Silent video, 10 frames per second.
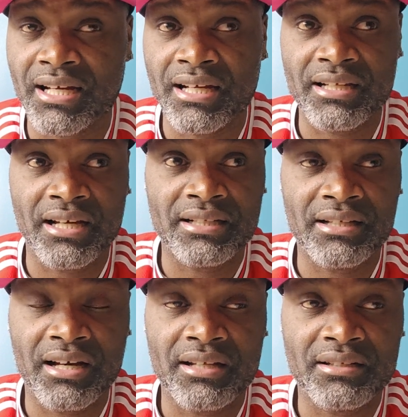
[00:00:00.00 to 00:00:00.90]

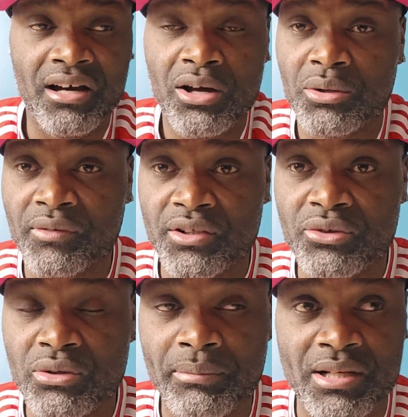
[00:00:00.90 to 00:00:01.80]
and all over
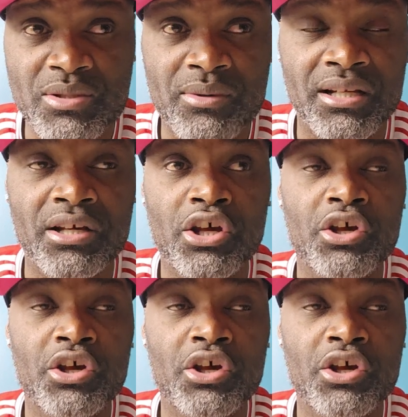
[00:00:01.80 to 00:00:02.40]
Europe as well.